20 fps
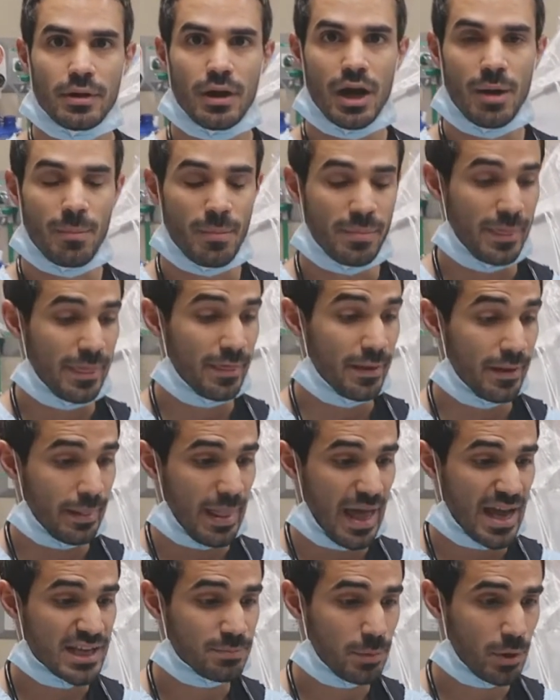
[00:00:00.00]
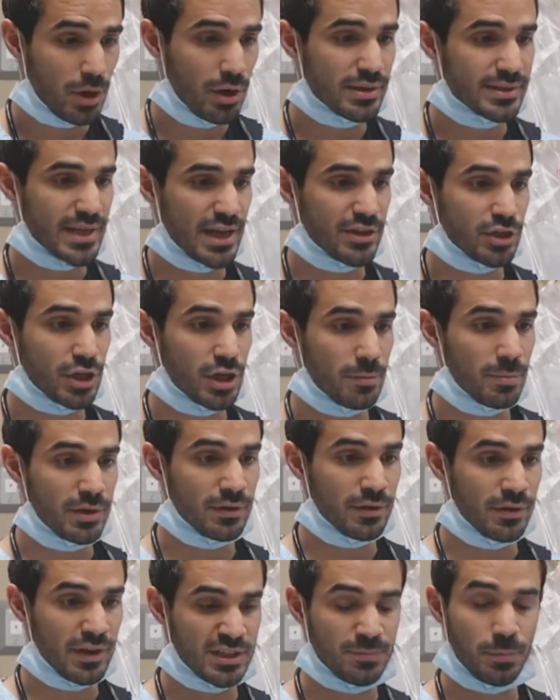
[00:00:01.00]
The last part is actually going
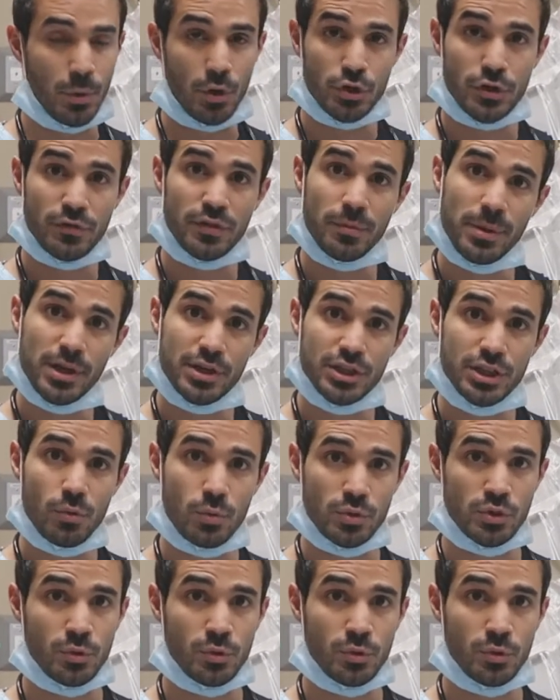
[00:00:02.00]
to be exposure of the patient,